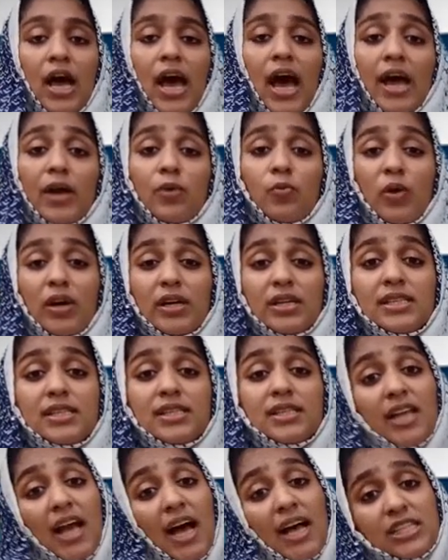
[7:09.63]
And
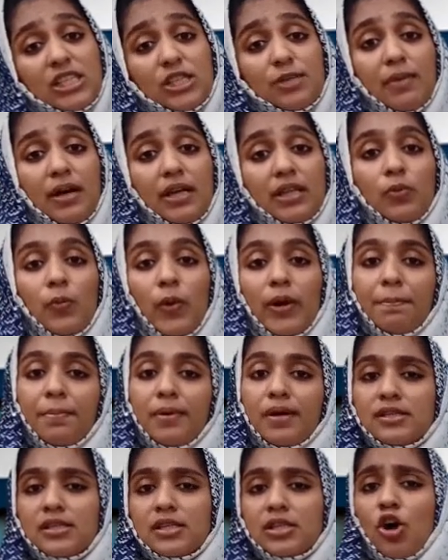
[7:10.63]
last month, one
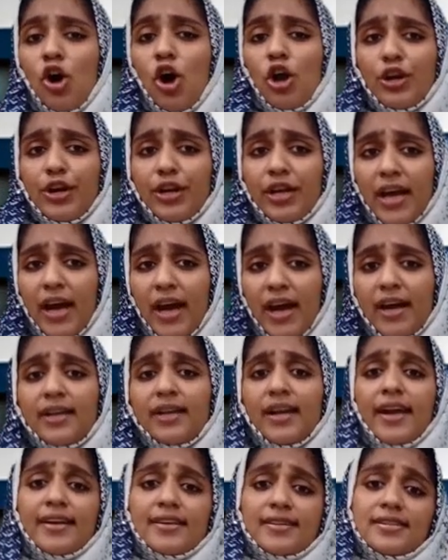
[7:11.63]
person already had
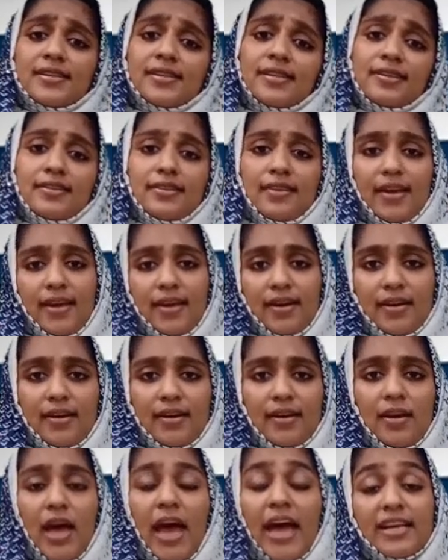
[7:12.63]

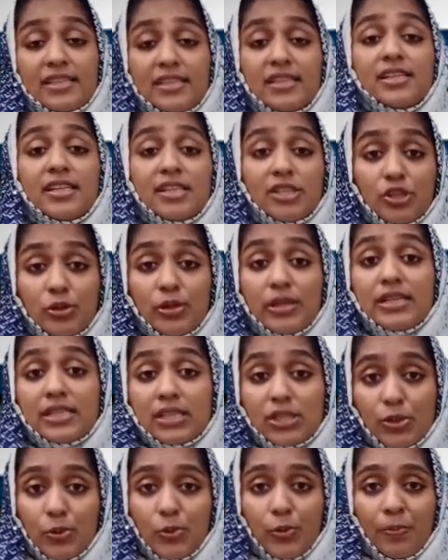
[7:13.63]
entered into
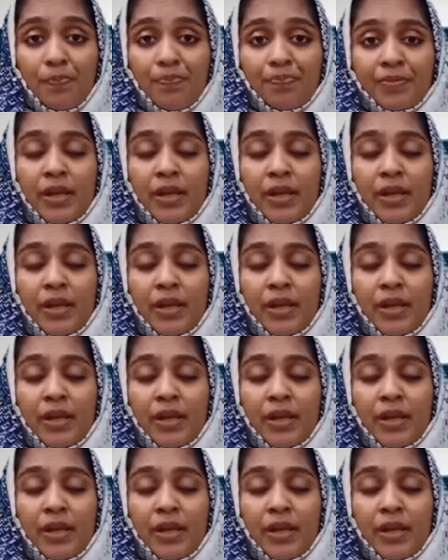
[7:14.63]
his room,